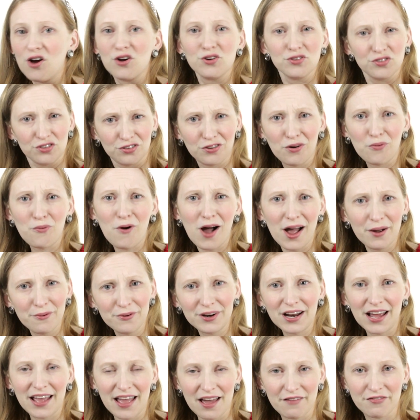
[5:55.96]
So why would
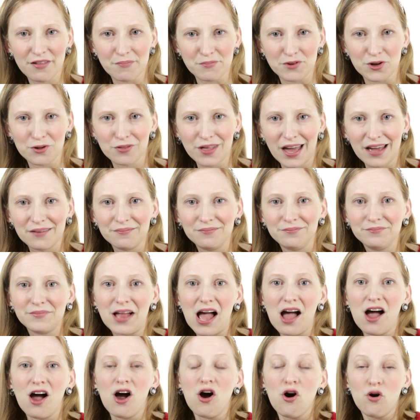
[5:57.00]
I have them do that?
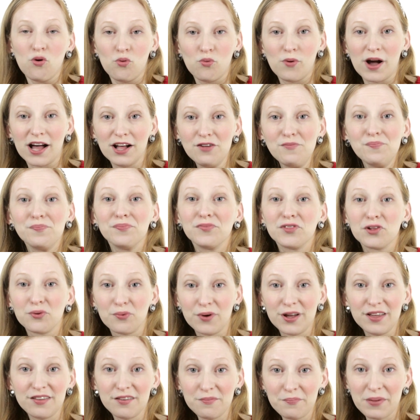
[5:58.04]
Well, the
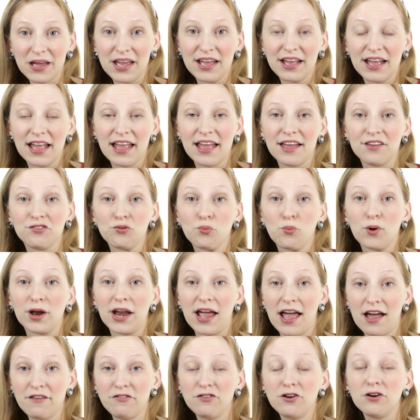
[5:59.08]
reason being is
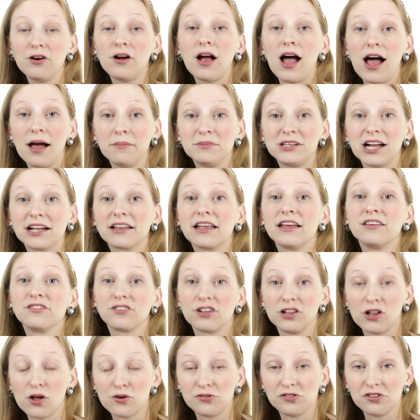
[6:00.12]
whatever object is
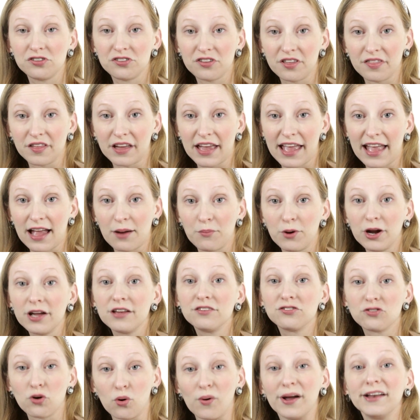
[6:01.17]
closest to the camera is
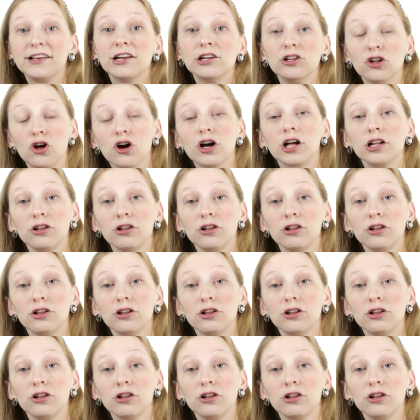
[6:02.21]
going to look